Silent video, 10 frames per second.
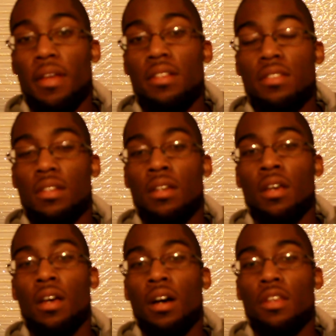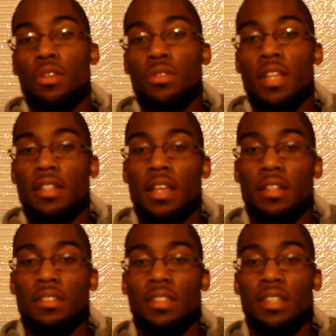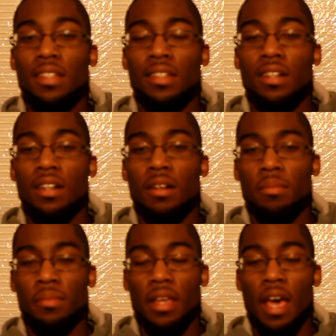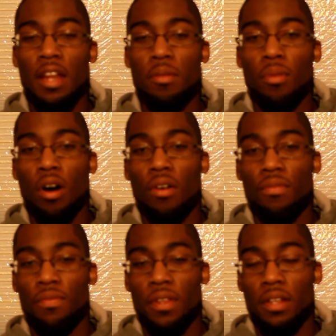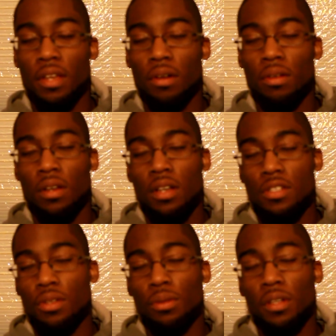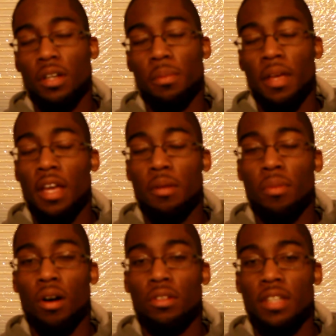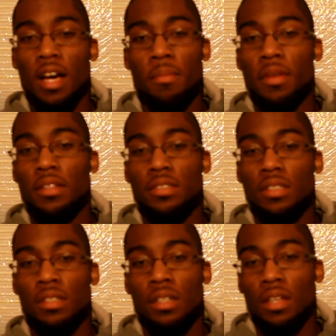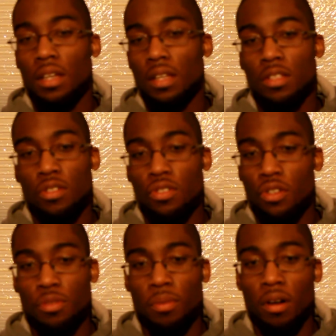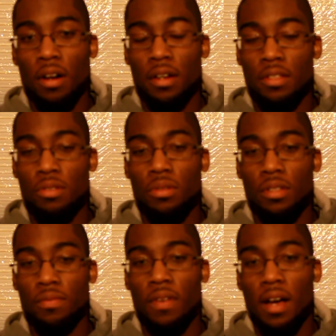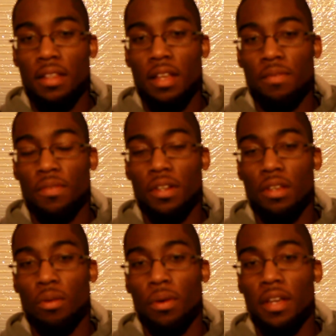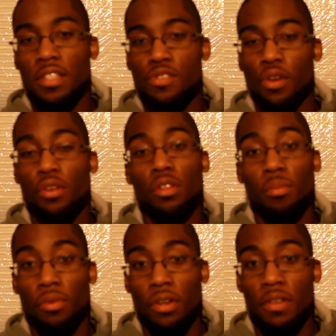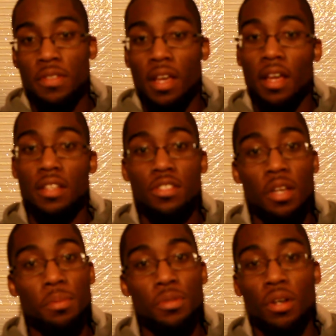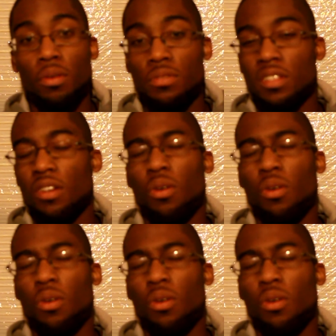Menza use that technique in a Cannonball video. So look up Cannonball Don Menza in your search bar, and you can find that video where he circular breathes and subtones.